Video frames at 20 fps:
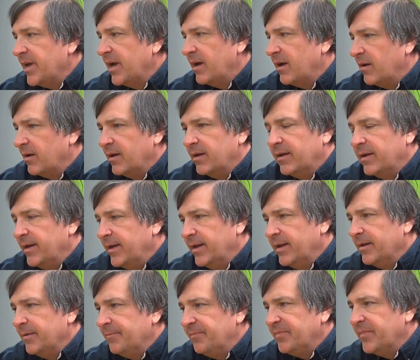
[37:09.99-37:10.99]

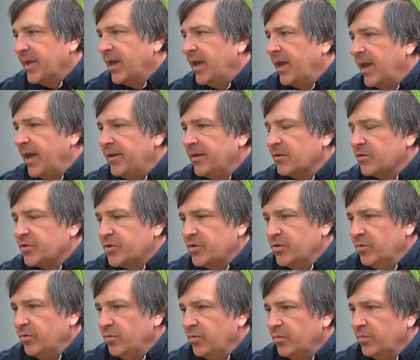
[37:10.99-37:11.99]
mean, and there's
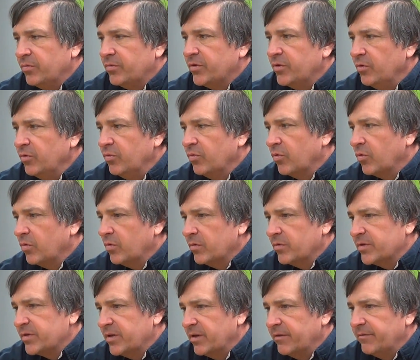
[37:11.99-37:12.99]
two
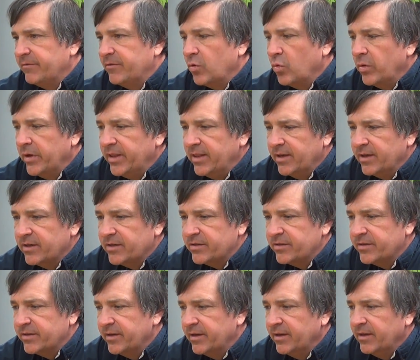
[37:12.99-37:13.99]
rules of doing
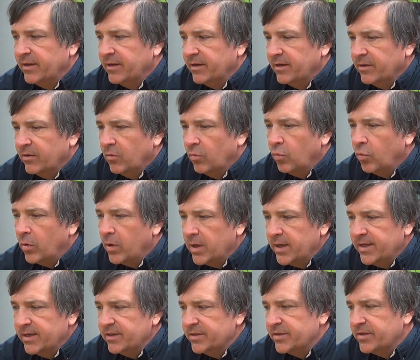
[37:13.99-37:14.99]
this.
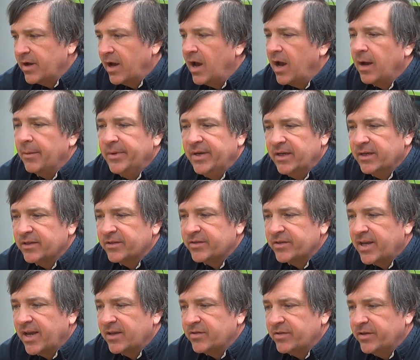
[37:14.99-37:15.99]
One is a
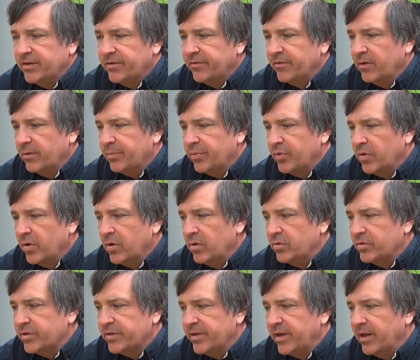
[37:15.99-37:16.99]
hobbyist has a different
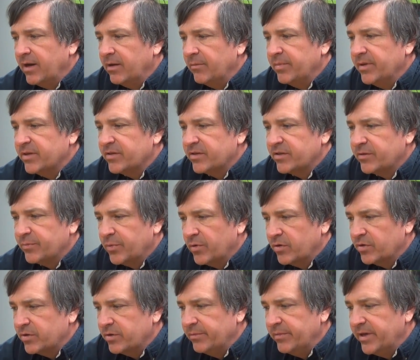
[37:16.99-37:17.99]
approach than a business
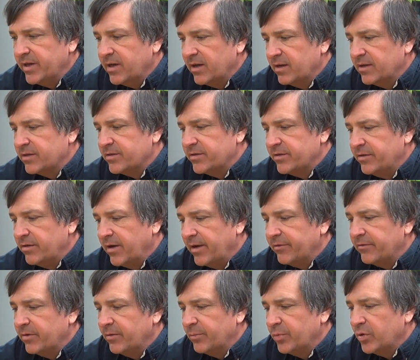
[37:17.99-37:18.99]
person because you
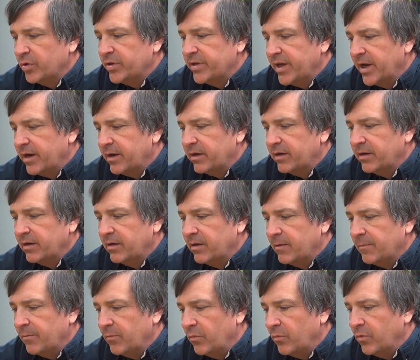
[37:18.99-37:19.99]
have to protect
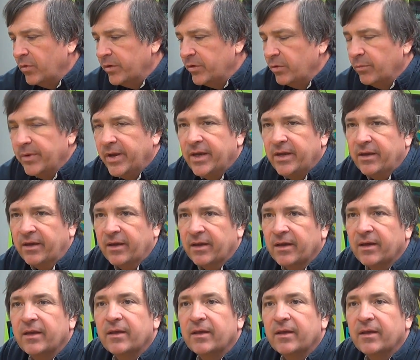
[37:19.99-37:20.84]
what you're making.